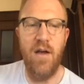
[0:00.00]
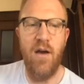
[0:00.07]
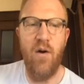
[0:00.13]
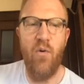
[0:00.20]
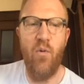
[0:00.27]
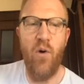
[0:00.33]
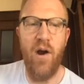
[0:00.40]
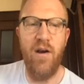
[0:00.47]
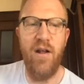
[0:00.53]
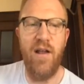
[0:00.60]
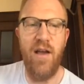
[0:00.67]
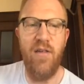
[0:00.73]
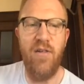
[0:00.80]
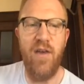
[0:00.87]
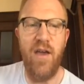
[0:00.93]
Where did
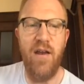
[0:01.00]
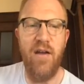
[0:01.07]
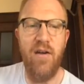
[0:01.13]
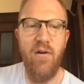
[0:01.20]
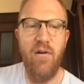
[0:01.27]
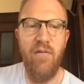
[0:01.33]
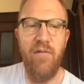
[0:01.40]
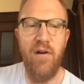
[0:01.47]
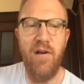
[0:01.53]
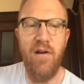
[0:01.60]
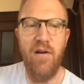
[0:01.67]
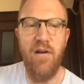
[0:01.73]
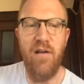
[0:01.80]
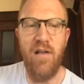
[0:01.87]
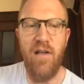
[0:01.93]
I say to go over
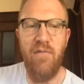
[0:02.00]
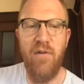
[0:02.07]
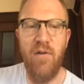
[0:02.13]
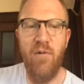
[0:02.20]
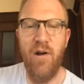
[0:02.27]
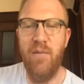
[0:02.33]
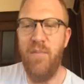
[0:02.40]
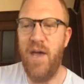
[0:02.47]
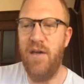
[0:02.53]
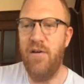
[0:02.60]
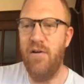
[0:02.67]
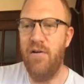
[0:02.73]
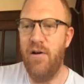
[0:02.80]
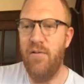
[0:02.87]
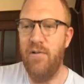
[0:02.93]
here if you want to make
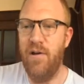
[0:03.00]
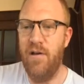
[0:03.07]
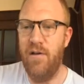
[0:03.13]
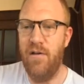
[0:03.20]
your own?